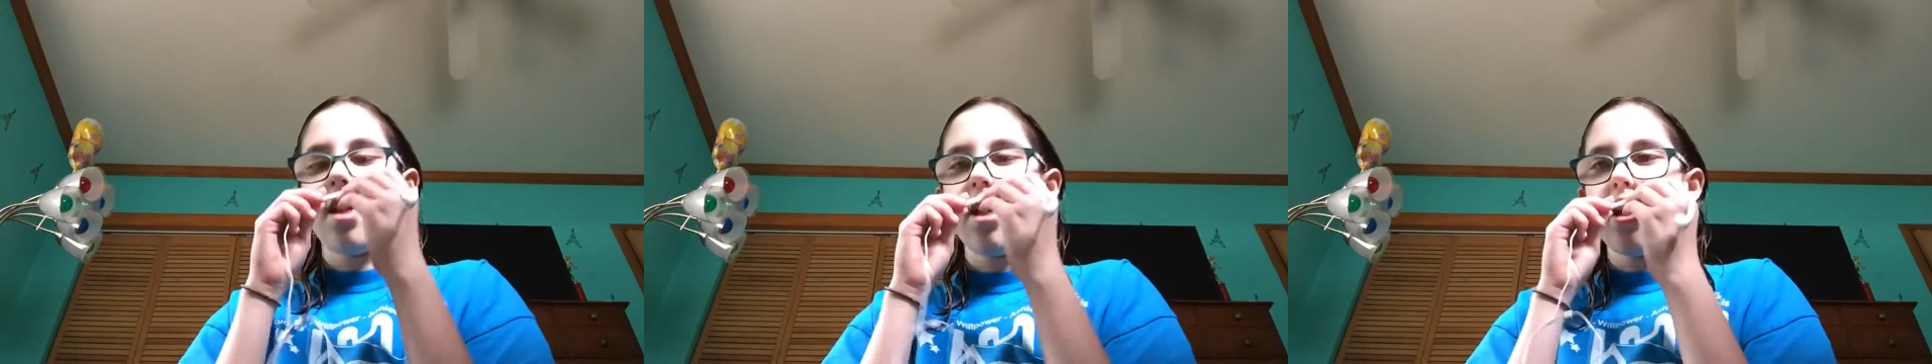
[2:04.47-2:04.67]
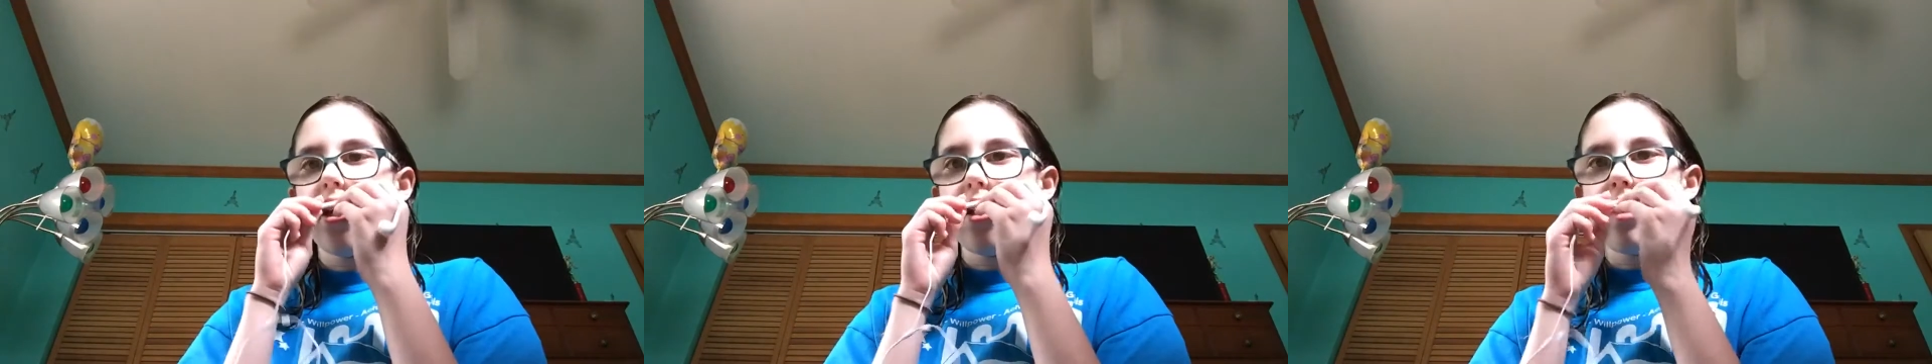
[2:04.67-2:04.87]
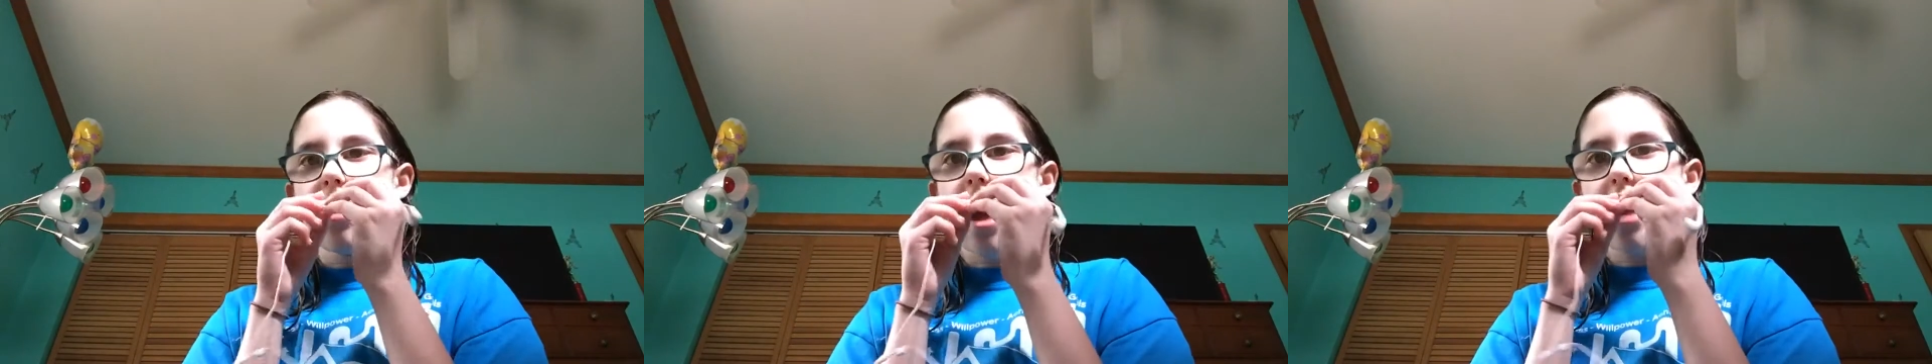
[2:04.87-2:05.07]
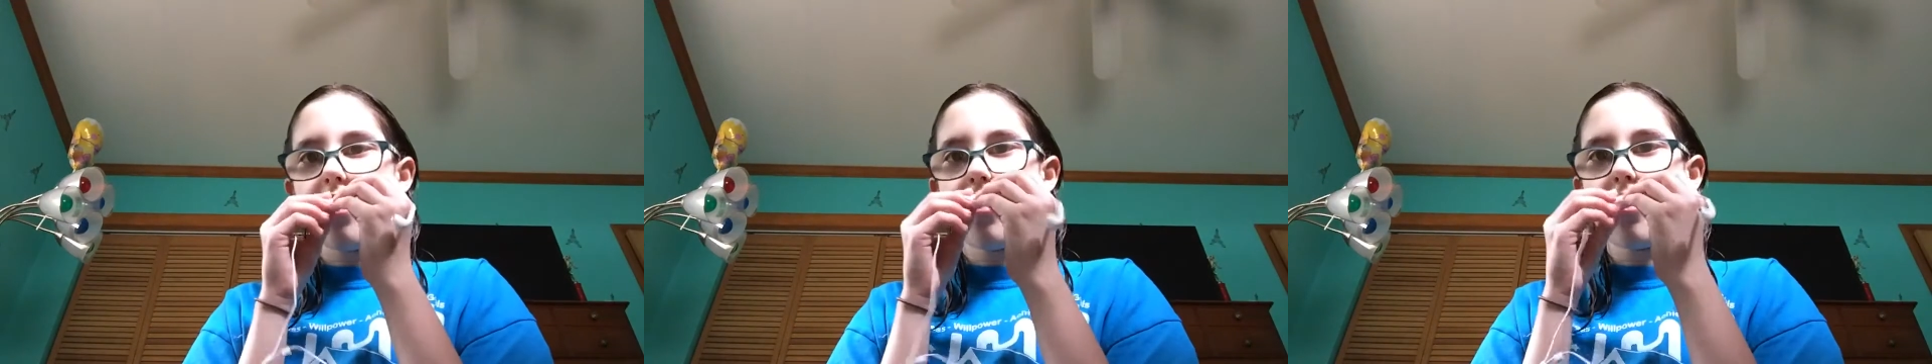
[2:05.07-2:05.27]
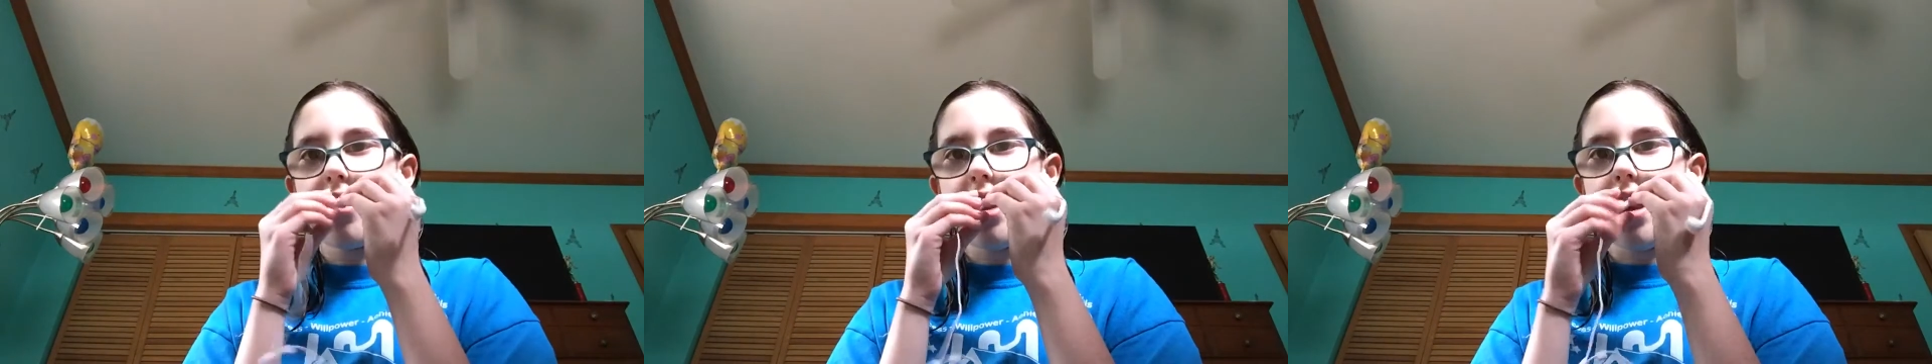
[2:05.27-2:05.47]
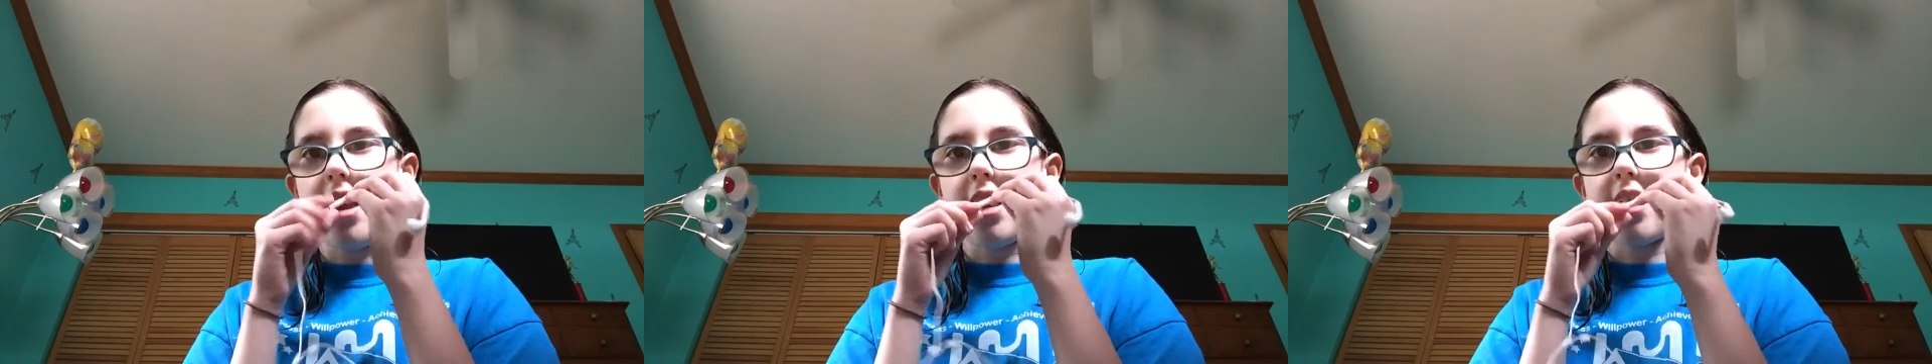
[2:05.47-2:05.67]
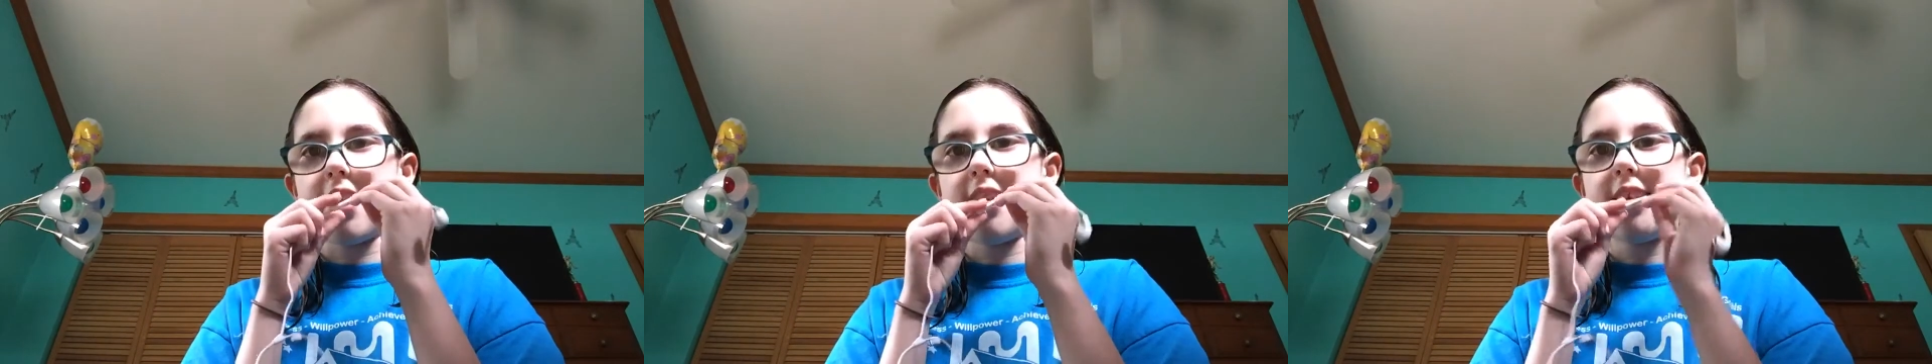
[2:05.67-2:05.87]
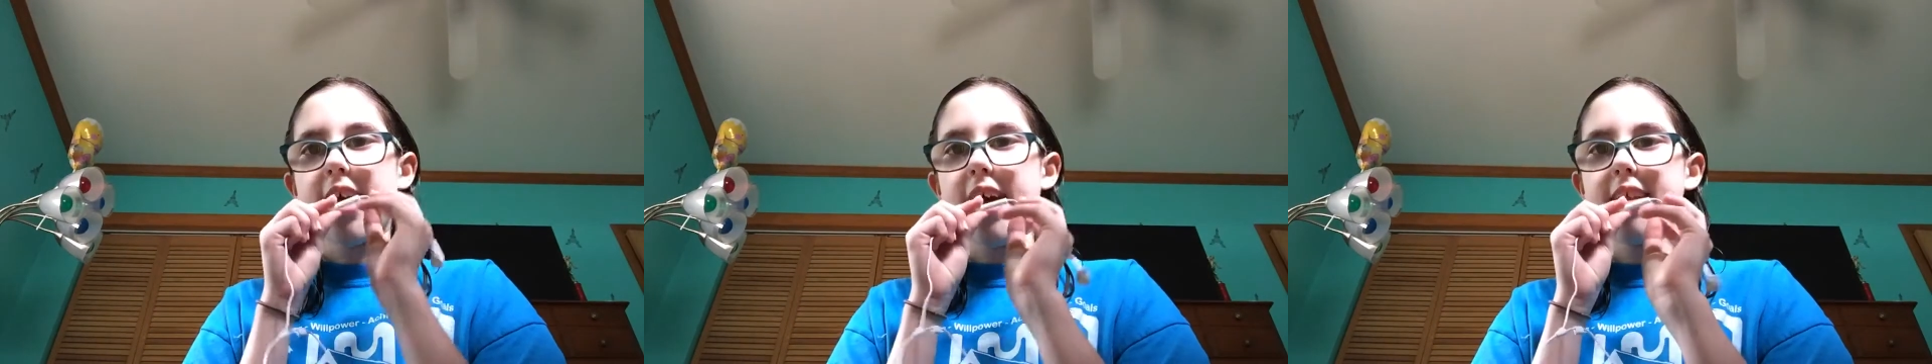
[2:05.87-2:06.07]
Testing,
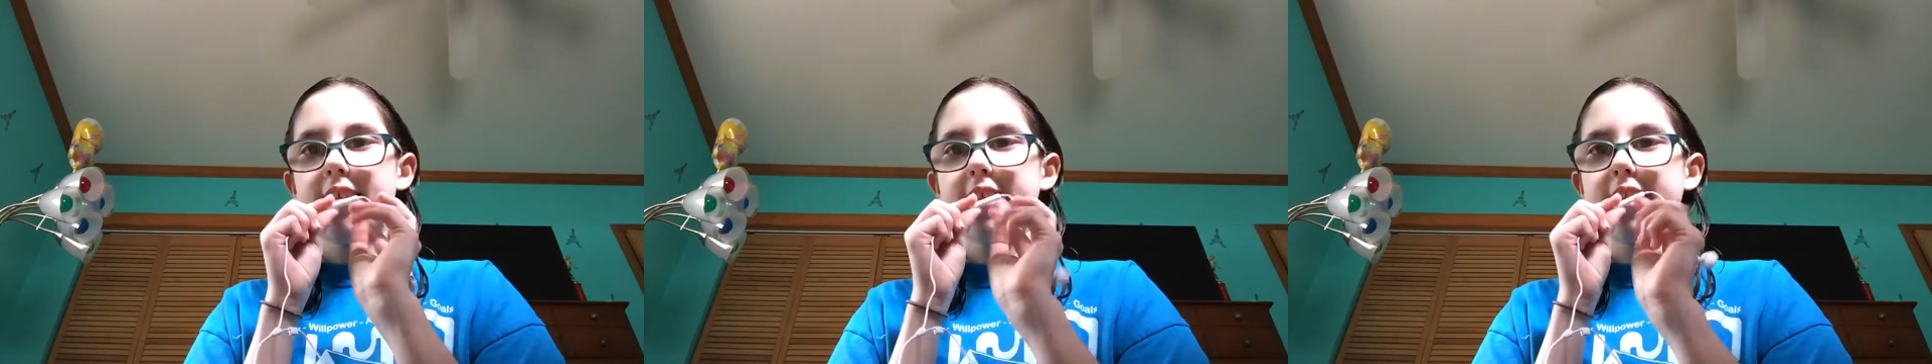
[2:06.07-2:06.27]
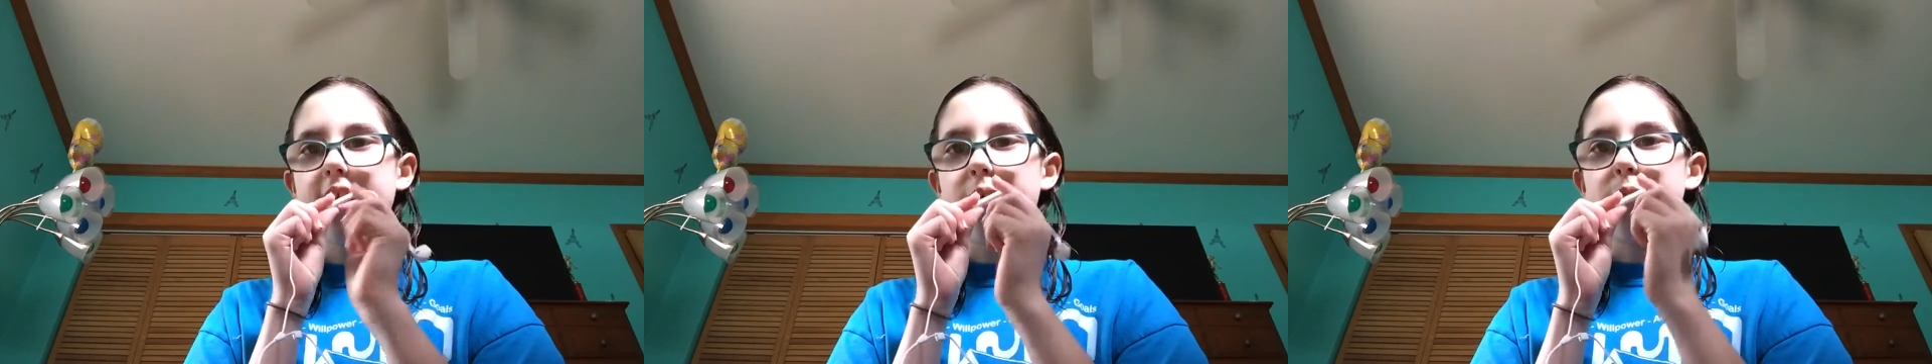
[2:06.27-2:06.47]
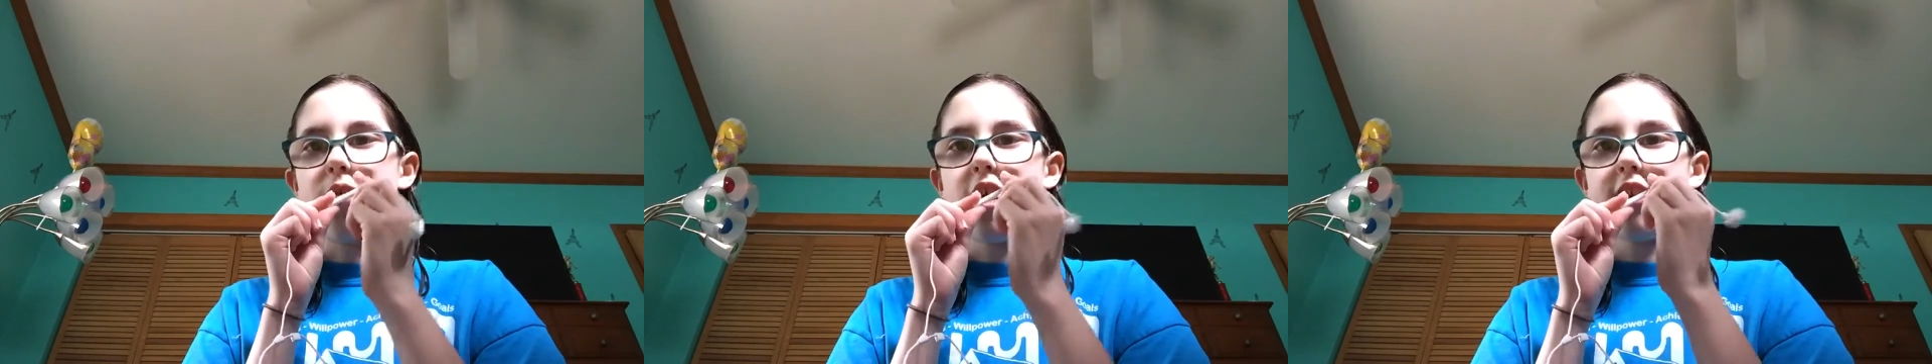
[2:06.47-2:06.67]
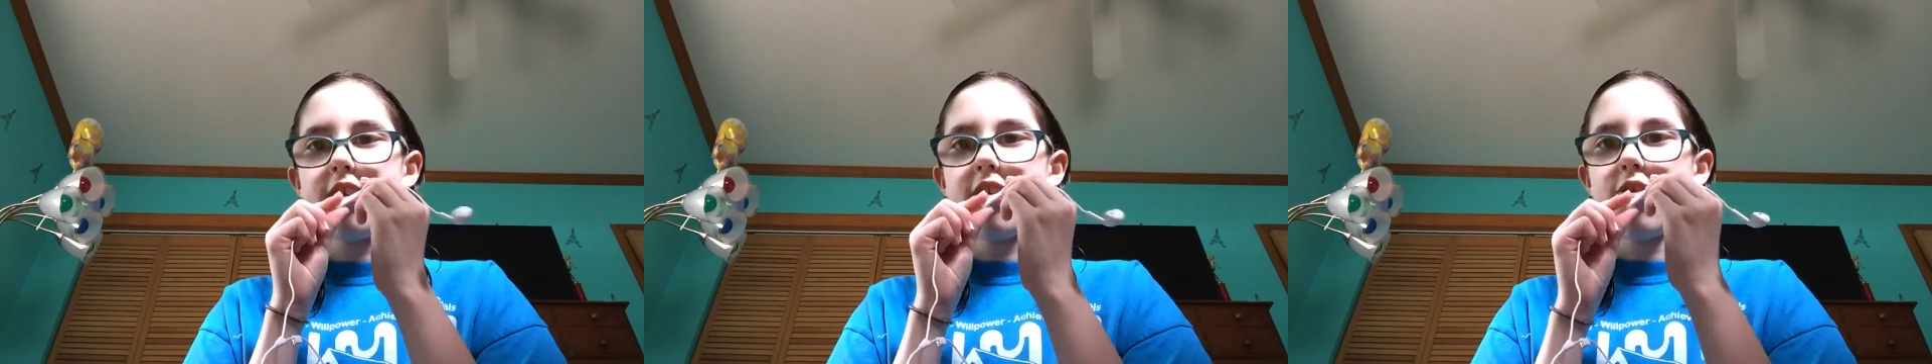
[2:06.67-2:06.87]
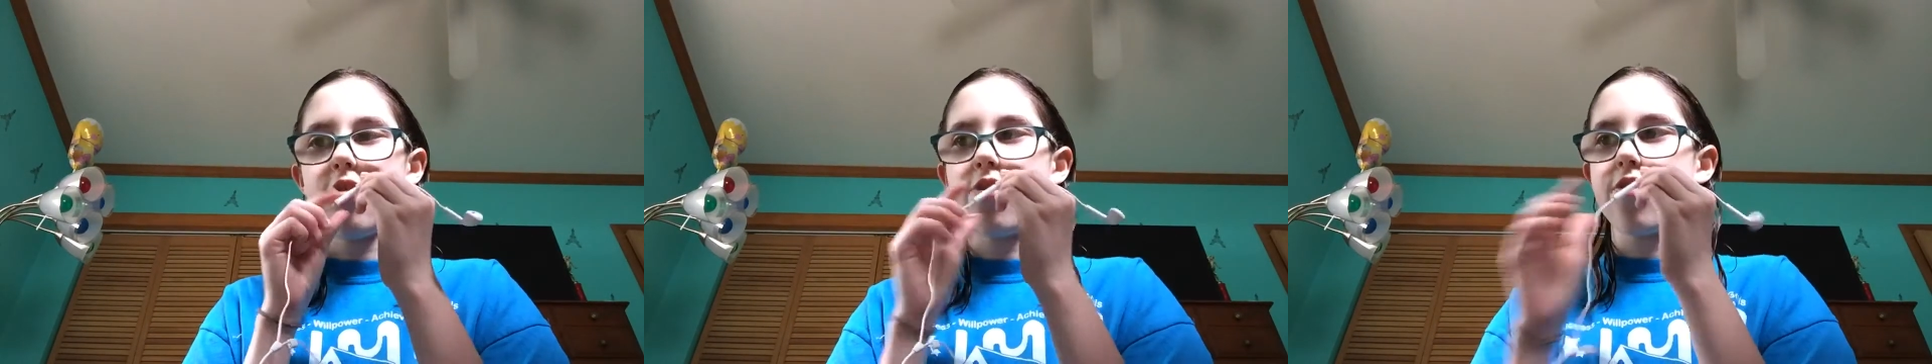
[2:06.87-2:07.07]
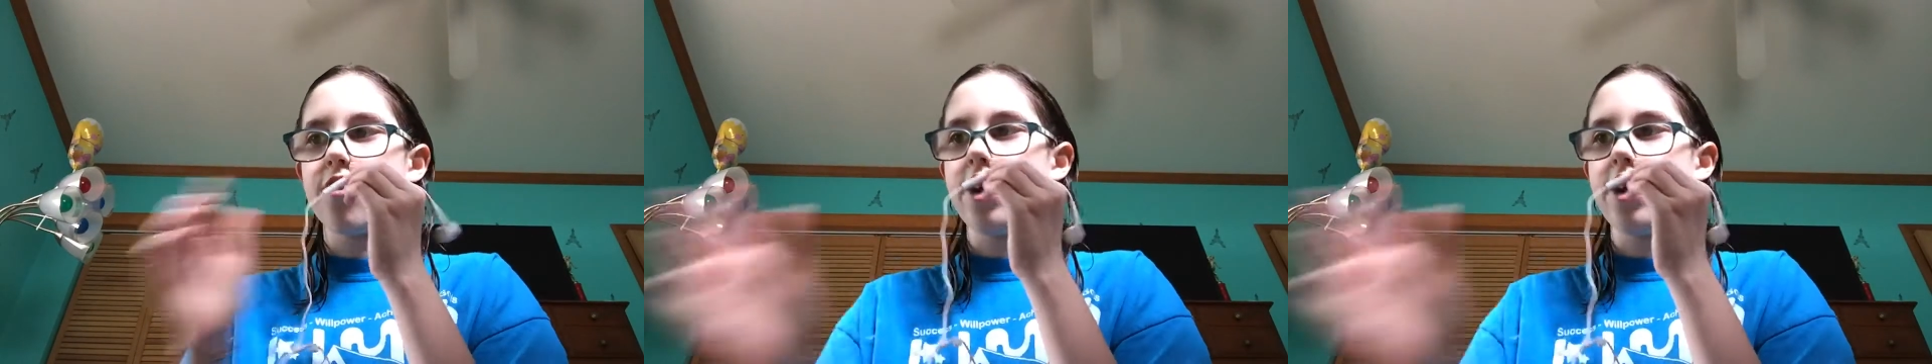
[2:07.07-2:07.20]
testing, one, two, three.